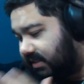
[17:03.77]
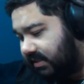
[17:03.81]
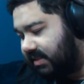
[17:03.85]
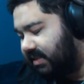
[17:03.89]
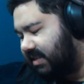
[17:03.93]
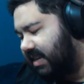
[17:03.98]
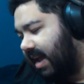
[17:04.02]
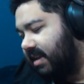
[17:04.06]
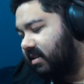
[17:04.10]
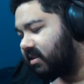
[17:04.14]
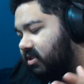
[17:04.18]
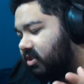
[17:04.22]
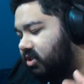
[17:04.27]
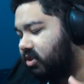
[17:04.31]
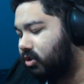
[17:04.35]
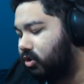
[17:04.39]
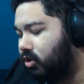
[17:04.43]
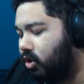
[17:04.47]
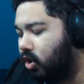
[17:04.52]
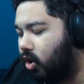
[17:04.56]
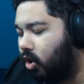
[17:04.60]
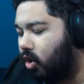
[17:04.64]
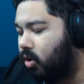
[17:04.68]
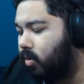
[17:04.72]
tend to
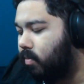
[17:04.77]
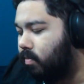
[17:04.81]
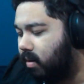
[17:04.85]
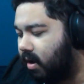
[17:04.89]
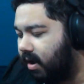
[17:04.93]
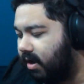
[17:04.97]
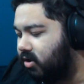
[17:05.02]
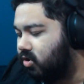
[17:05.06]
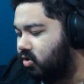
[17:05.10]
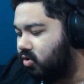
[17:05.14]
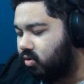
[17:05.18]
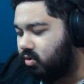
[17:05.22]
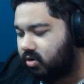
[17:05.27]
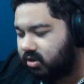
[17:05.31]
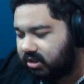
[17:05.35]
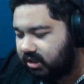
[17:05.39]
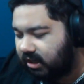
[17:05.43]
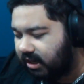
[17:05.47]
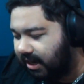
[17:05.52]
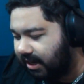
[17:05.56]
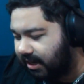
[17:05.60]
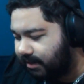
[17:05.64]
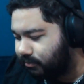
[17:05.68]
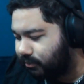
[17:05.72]
go by your
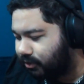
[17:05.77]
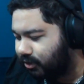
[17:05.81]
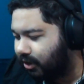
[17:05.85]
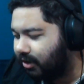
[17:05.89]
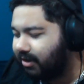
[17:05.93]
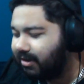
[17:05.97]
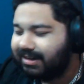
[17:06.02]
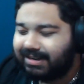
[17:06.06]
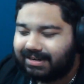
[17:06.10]
time zone.